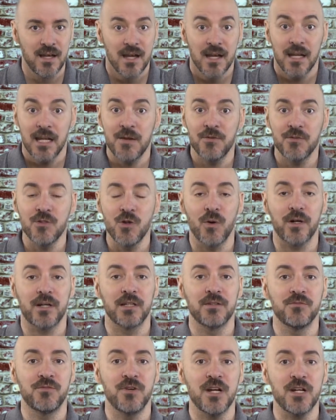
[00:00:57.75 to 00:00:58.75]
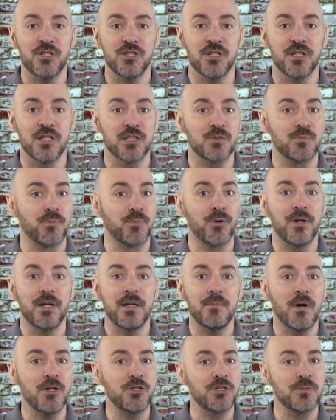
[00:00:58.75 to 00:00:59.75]
even though a conviction is pretty
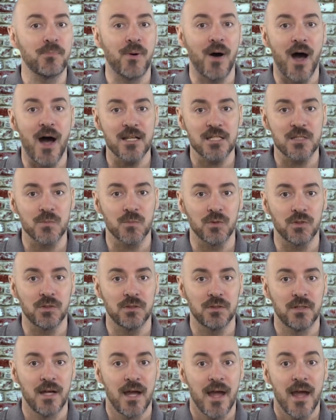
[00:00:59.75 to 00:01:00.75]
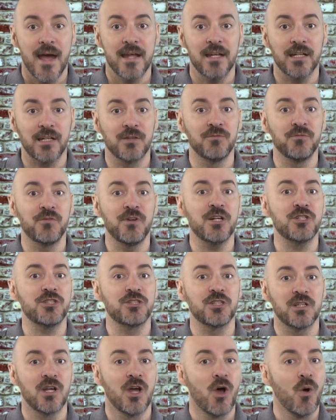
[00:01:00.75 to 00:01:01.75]
much impossible, and a
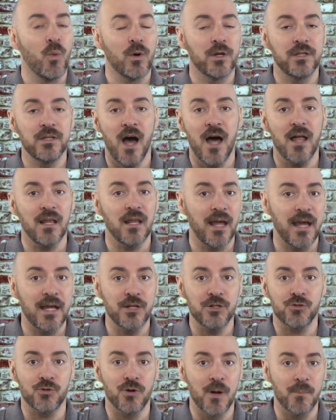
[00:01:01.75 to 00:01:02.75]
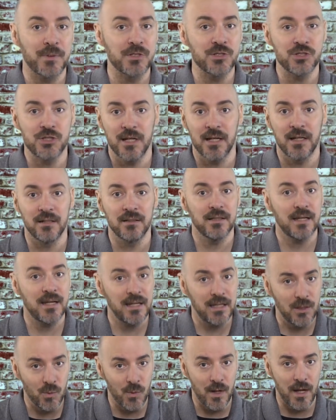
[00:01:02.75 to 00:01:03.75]
conviction would not land Trump in jail
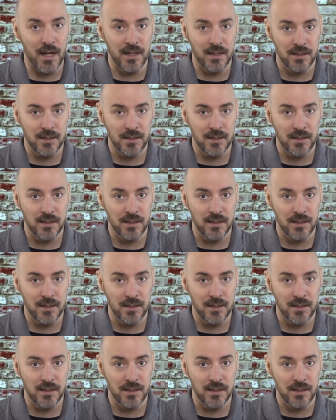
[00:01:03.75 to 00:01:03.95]
anyway.